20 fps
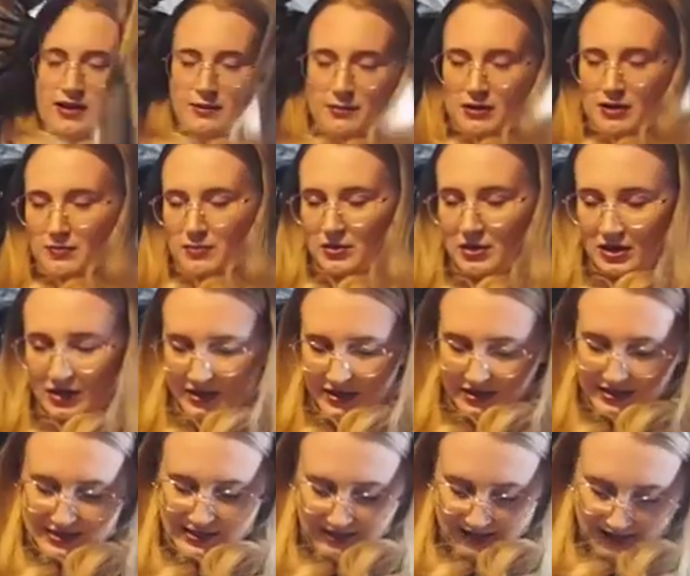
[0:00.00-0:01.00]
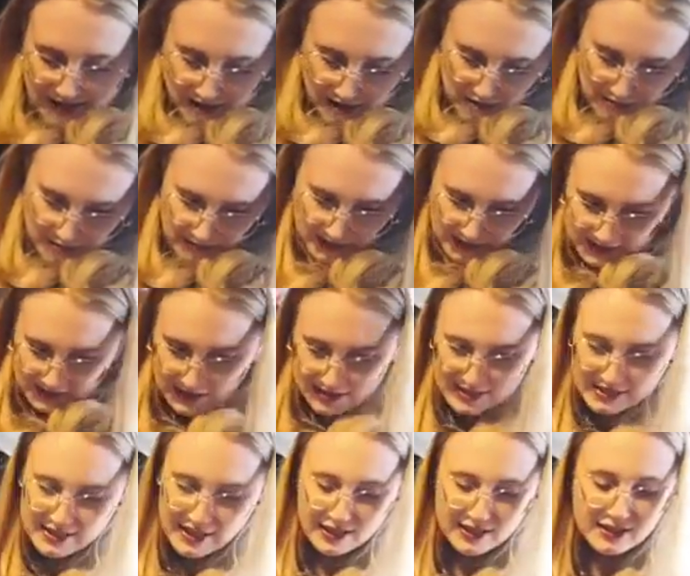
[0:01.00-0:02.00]
I'm gonna put it on inside out because that's
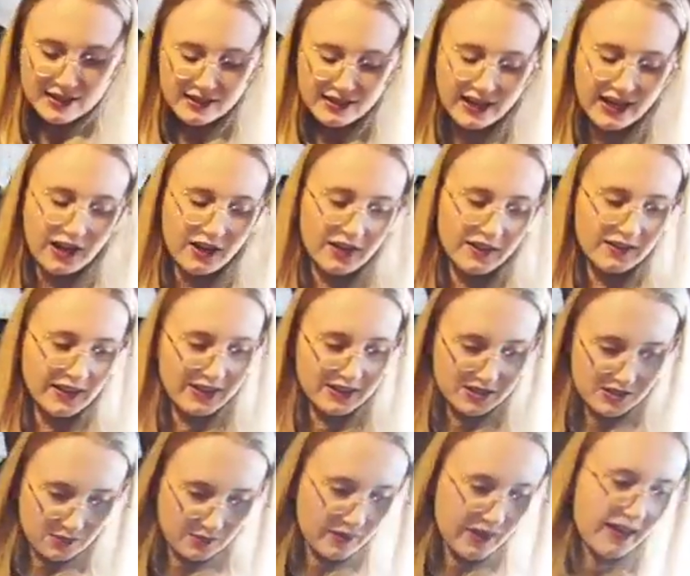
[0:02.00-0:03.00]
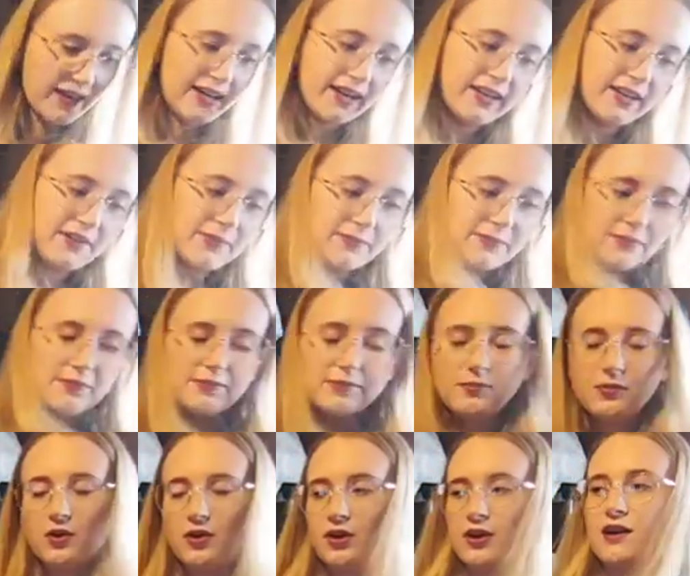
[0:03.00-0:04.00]
technically how I like to wear it more